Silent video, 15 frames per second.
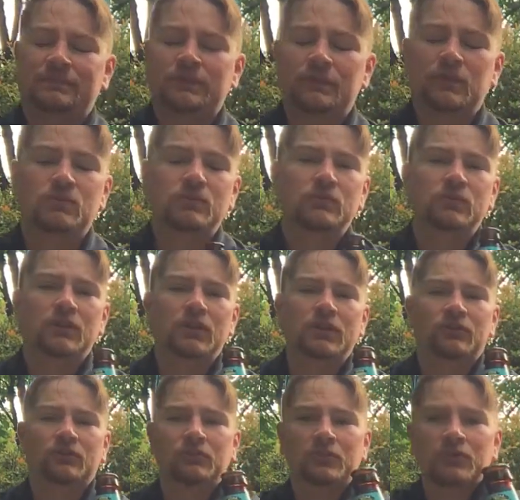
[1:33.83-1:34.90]
Oh, look at that
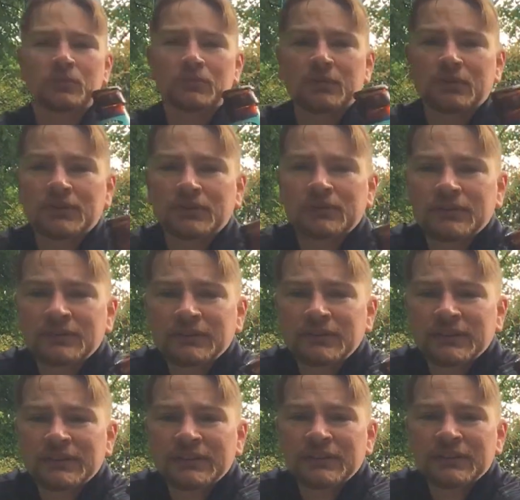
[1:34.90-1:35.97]
smoke.
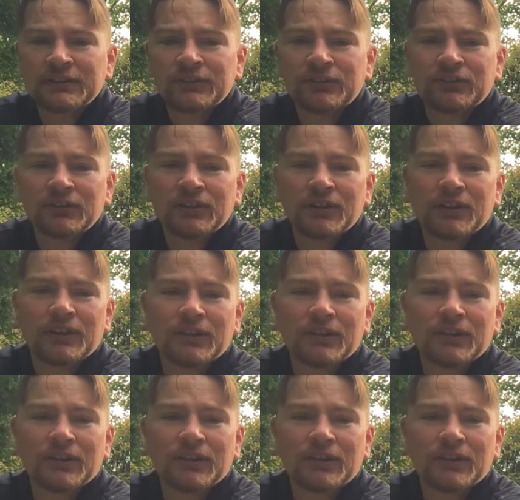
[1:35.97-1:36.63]
You see that?